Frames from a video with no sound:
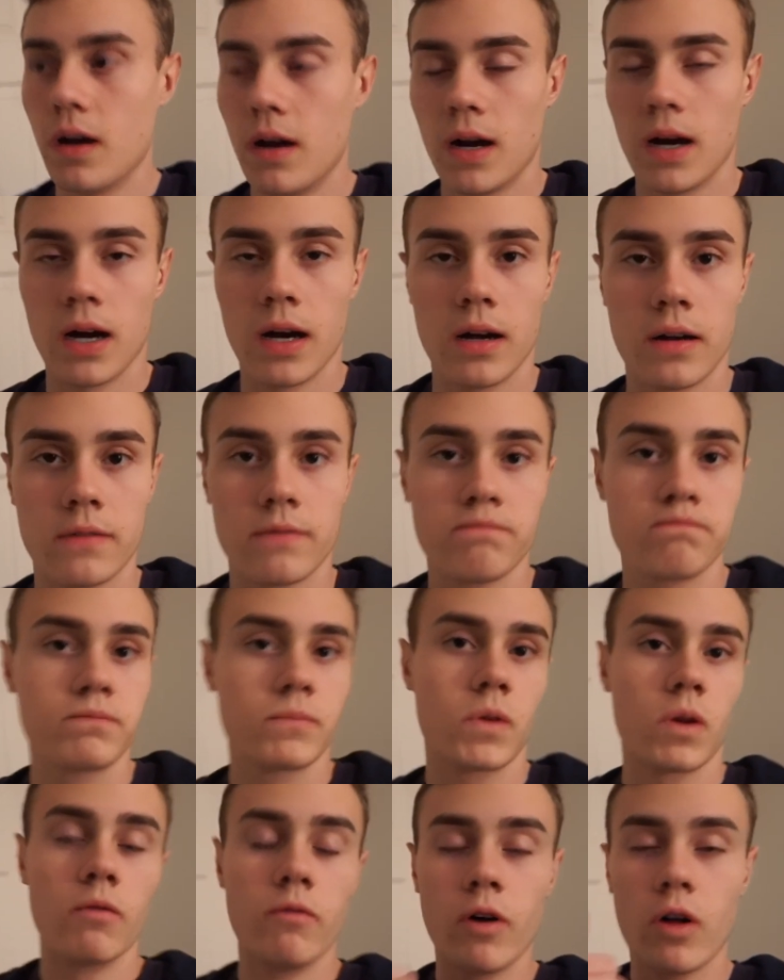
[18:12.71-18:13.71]
Uh,
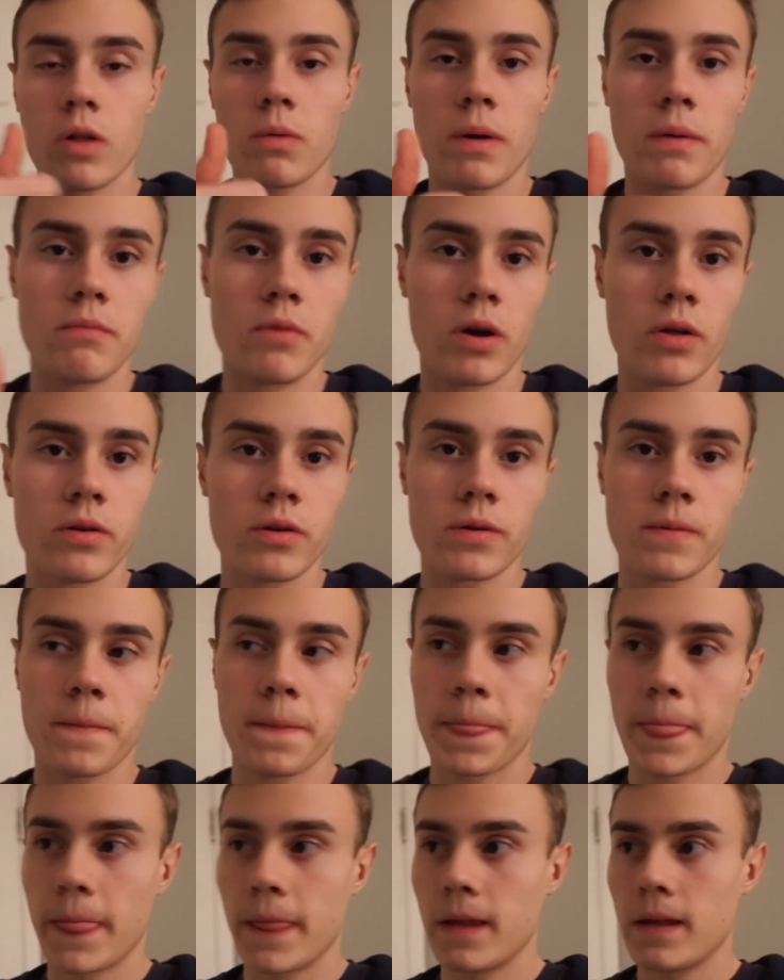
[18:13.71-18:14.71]
go follow my brother.
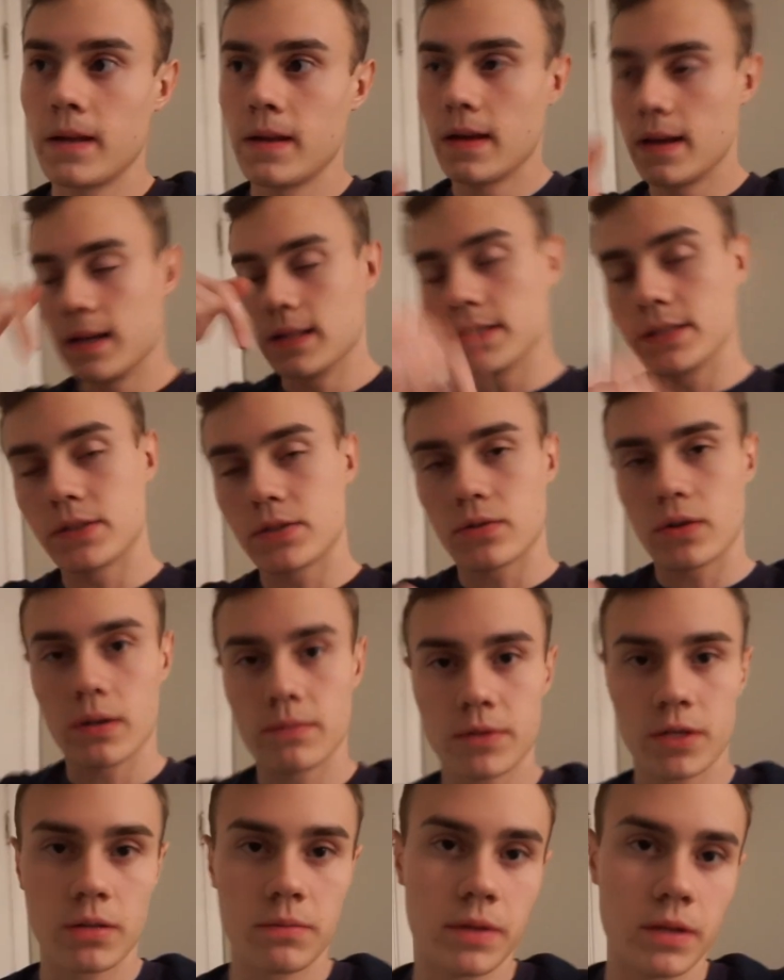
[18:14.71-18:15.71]
His
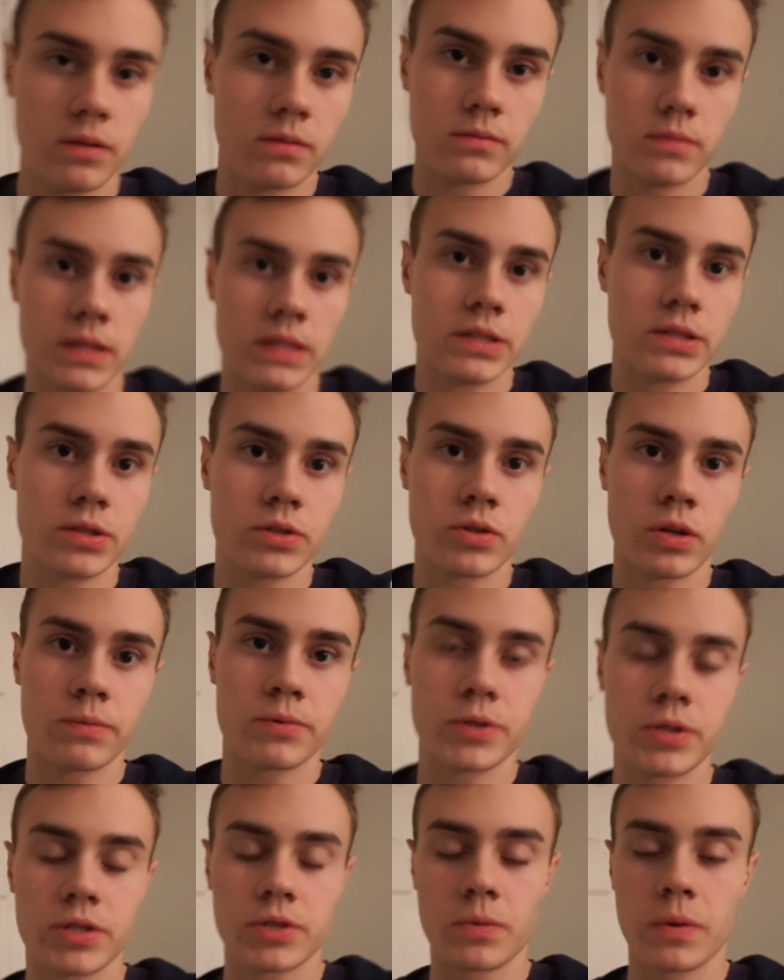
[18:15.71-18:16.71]
Instagram's gonna be in the
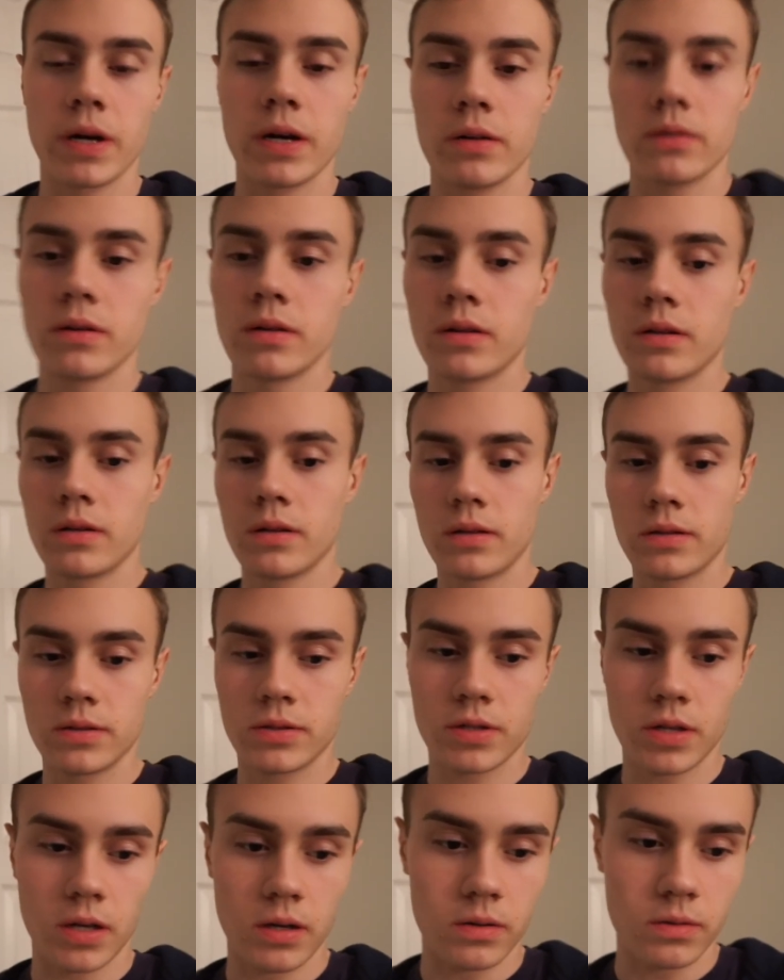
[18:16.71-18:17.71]
description as well.
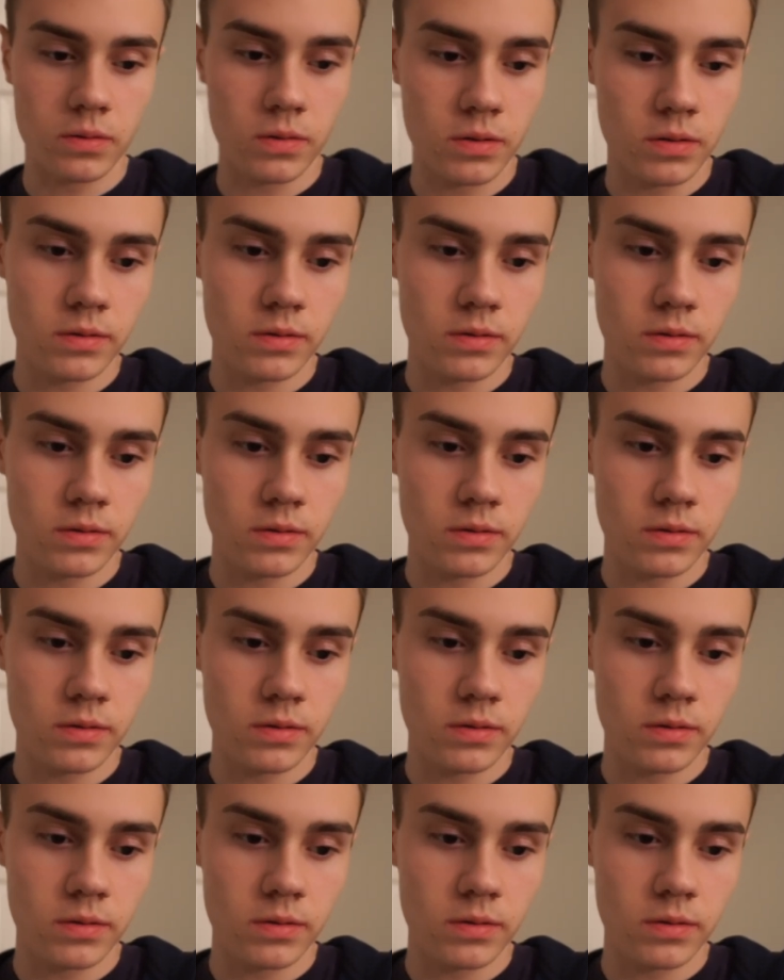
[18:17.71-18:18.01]
So,